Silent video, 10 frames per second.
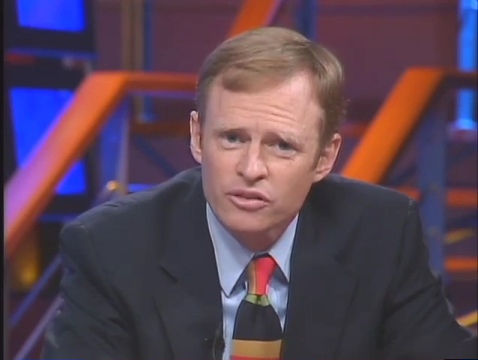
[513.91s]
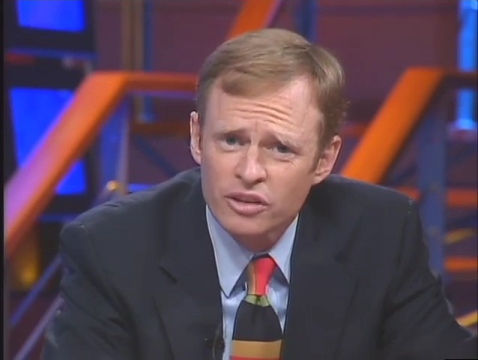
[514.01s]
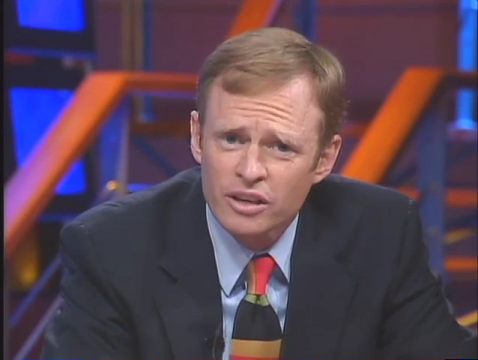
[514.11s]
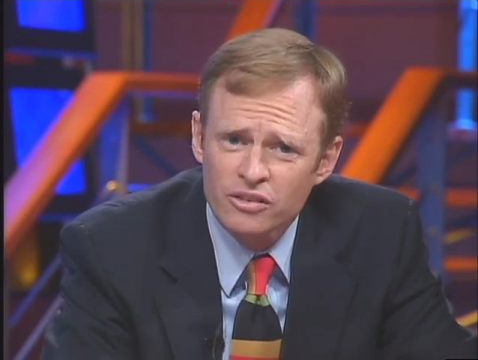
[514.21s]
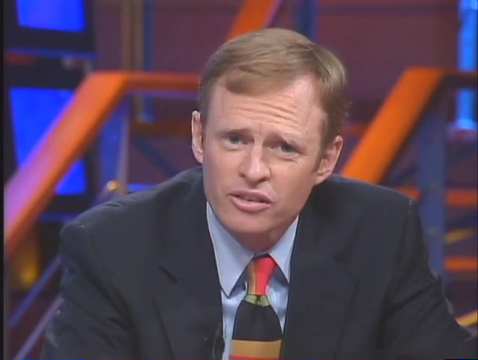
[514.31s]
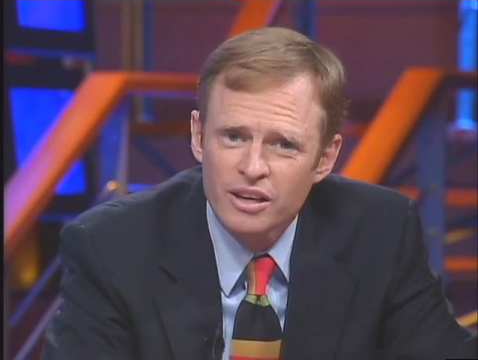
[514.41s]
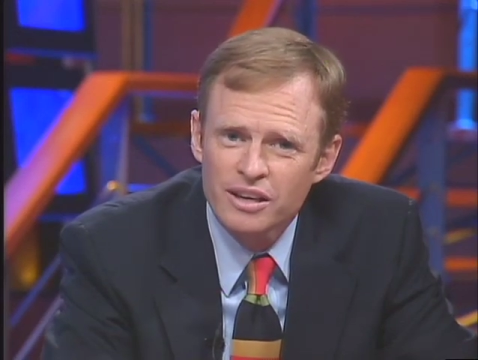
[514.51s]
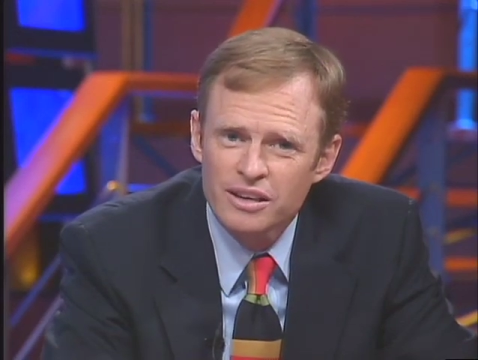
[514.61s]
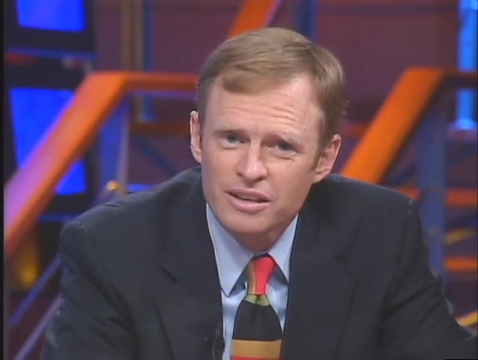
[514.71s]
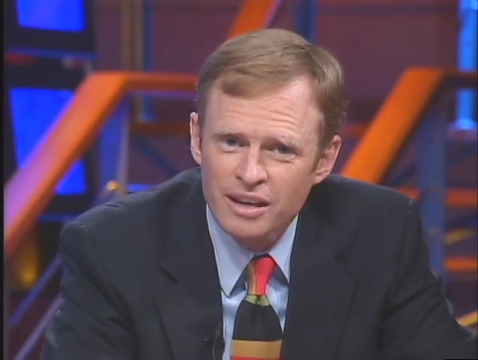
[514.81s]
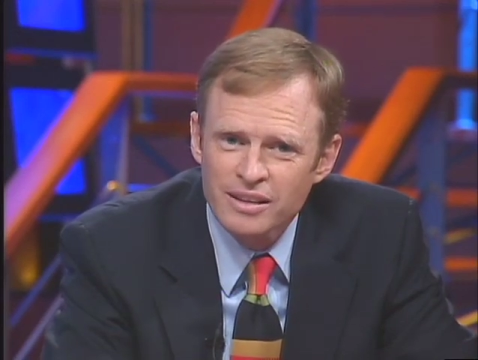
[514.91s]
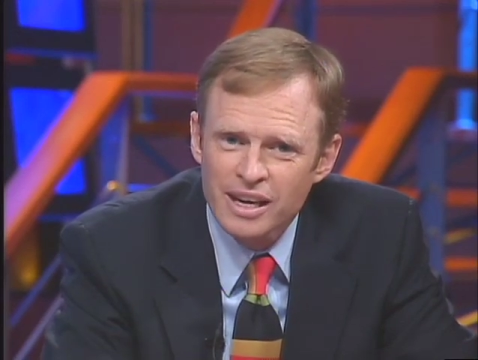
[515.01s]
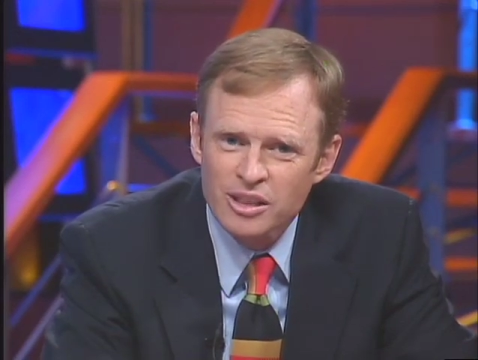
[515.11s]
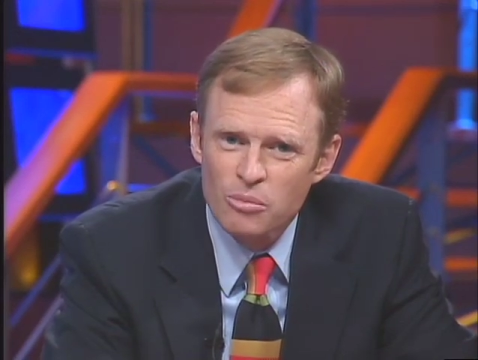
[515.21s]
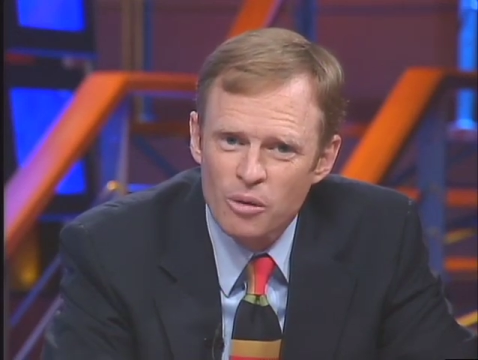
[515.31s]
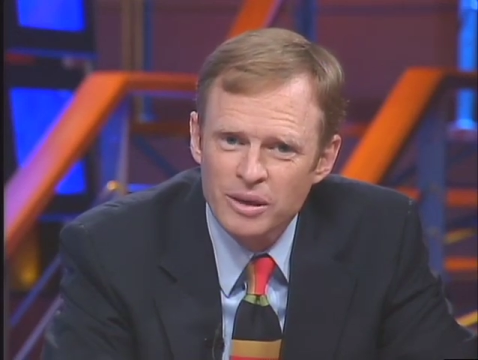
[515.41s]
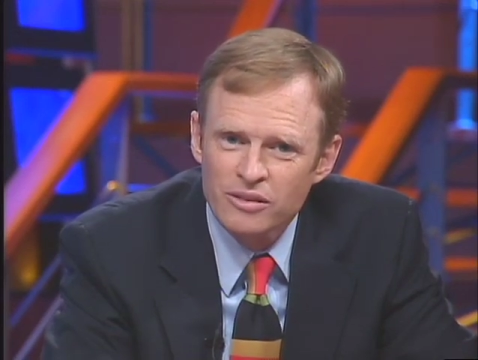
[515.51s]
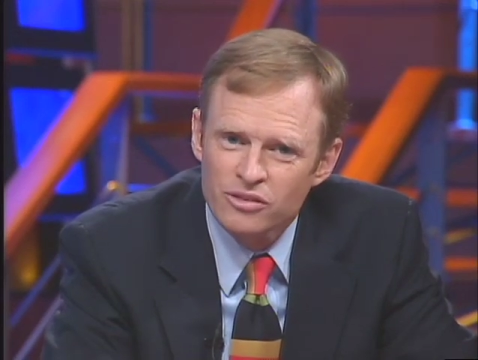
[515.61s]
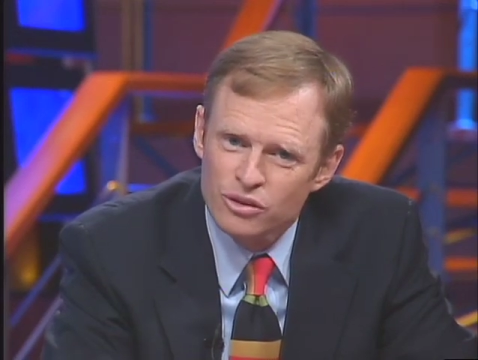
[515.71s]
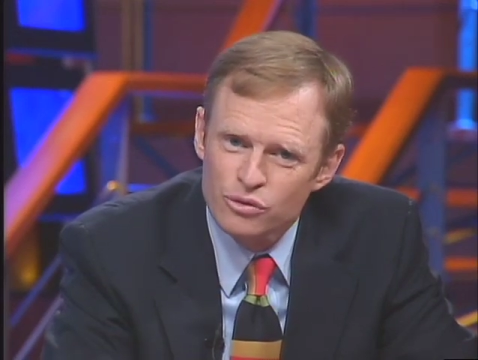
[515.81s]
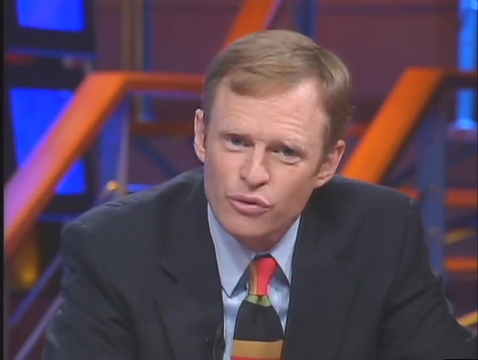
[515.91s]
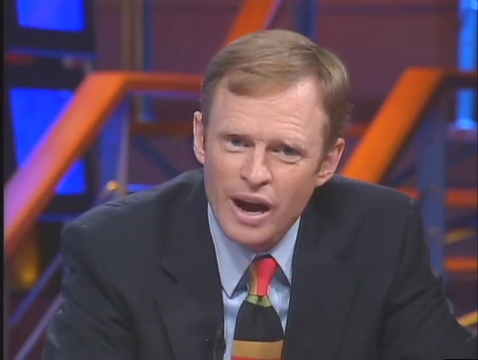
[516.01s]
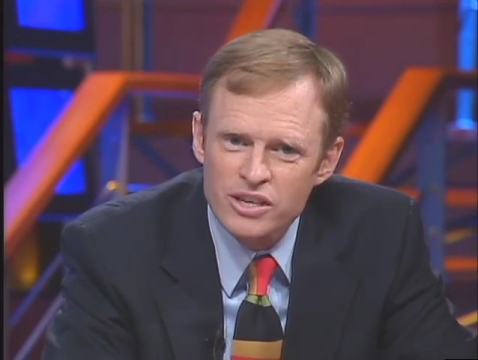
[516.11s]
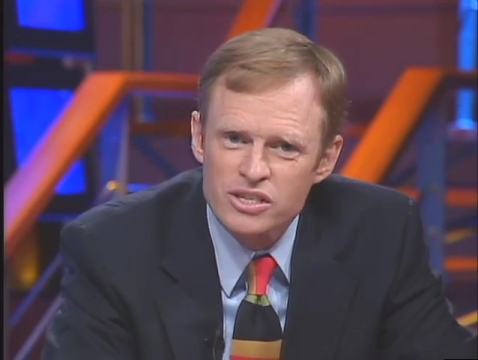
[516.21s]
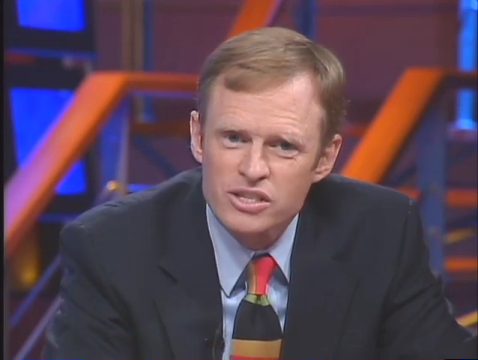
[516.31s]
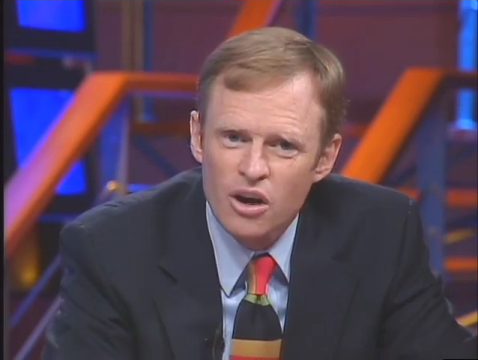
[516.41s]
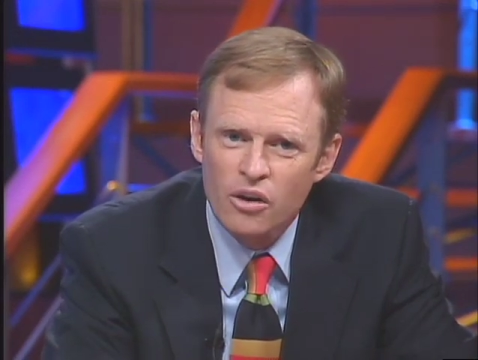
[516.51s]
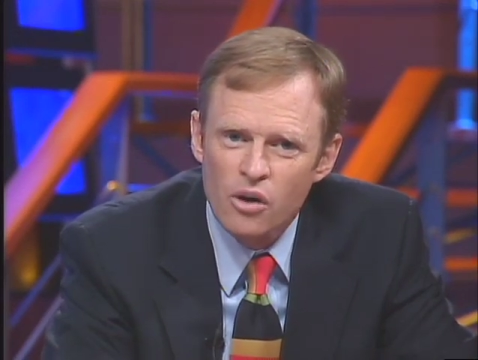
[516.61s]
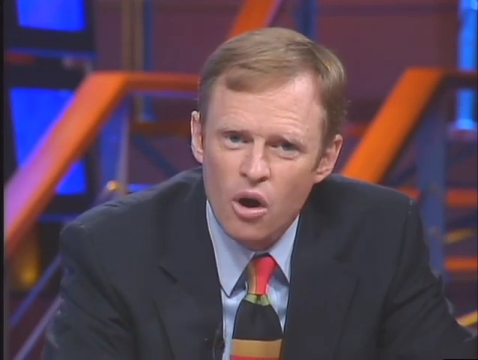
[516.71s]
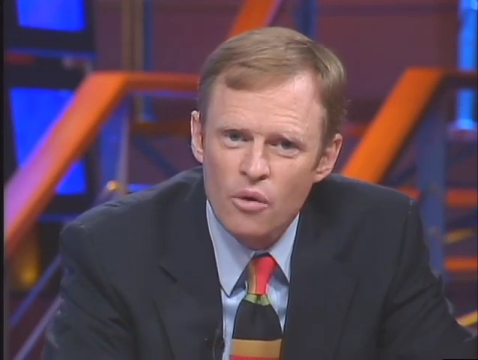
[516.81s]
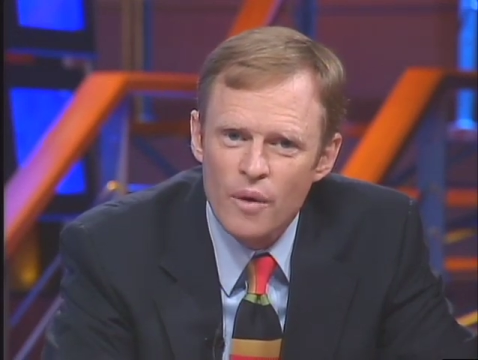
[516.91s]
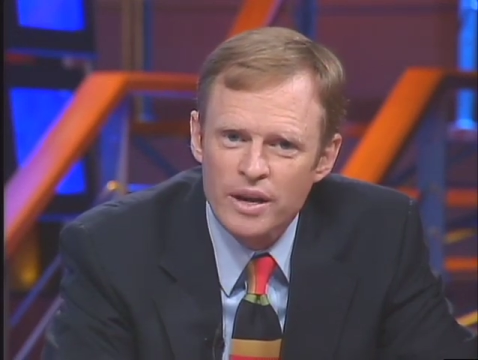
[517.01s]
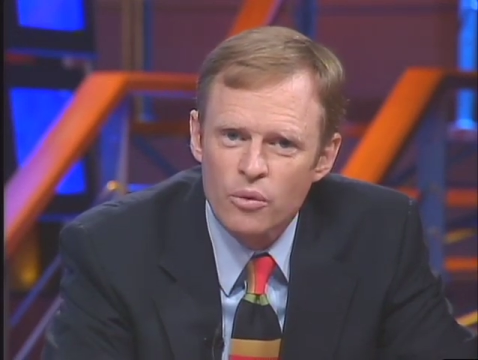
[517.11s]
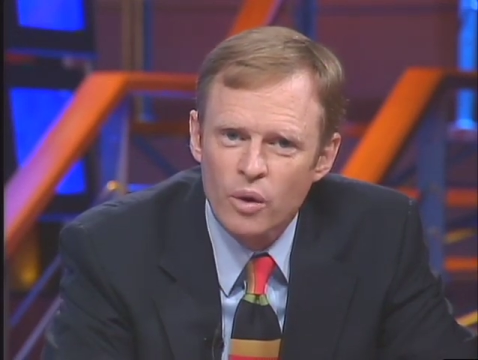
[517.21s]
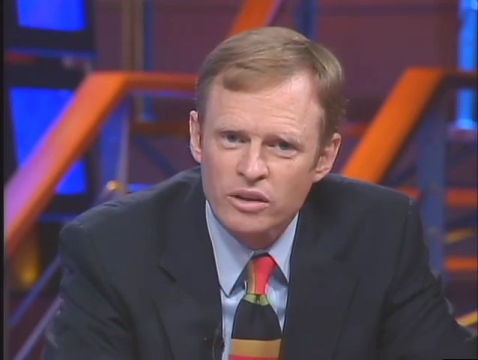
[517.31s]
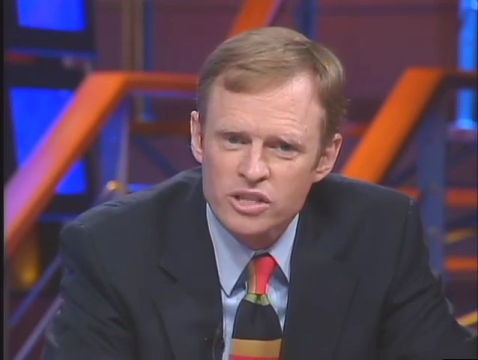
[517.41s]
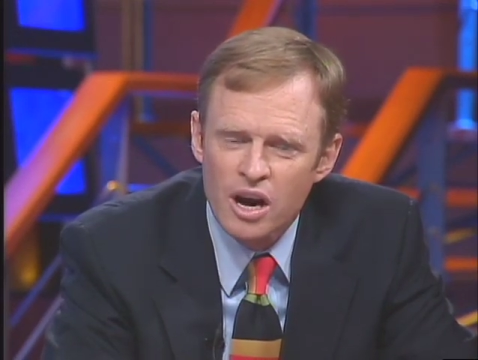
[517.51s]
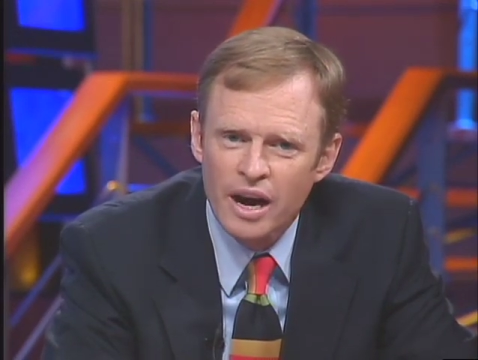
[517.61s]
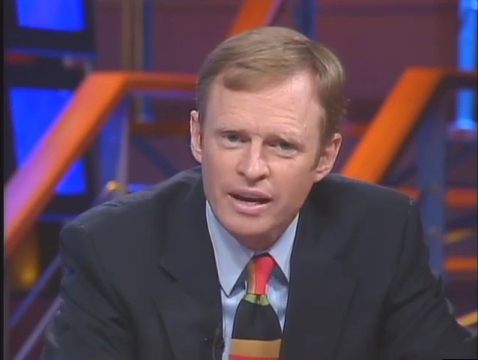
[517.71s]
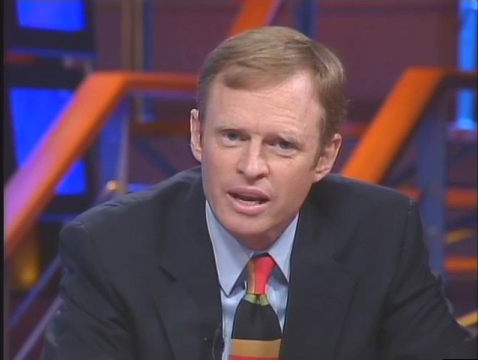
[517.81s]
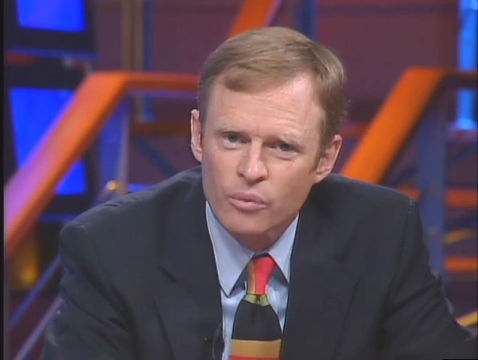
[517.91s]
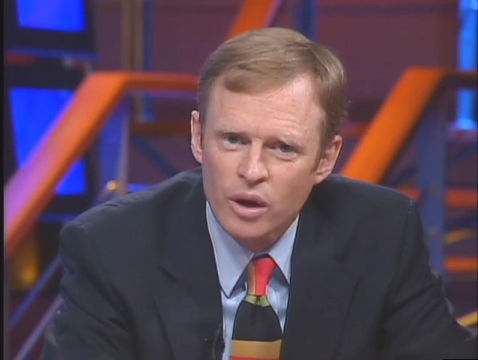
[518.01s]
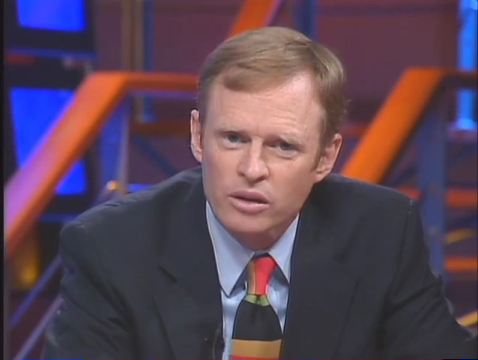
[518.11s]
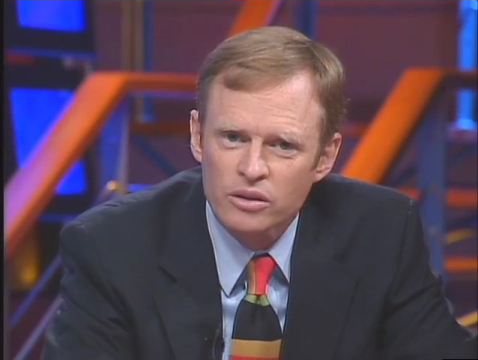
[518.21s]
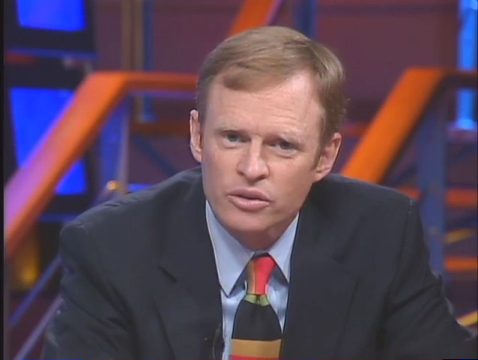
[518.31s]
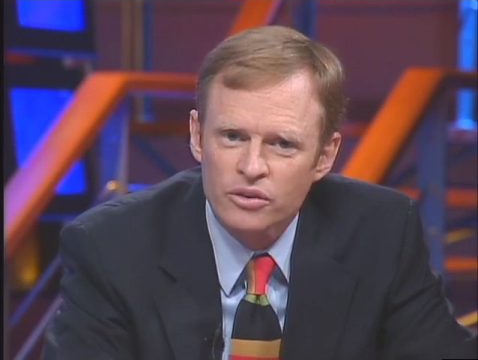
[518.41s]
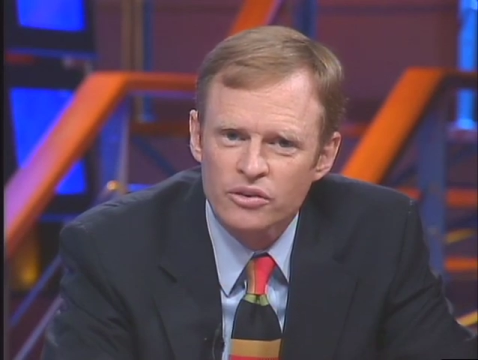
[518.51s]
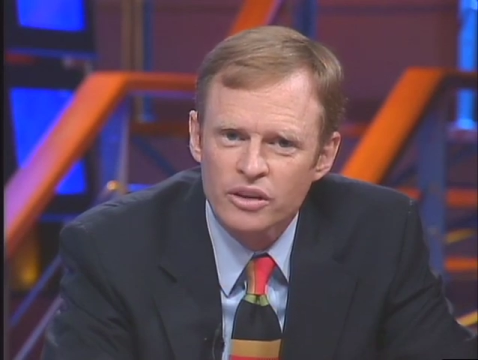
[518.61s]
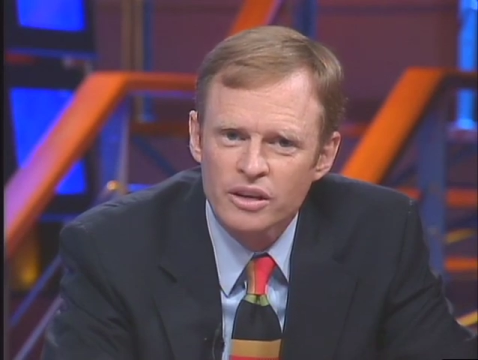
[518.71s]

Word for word: Six, nothing at the moment, since fractions are already well taught and well learned.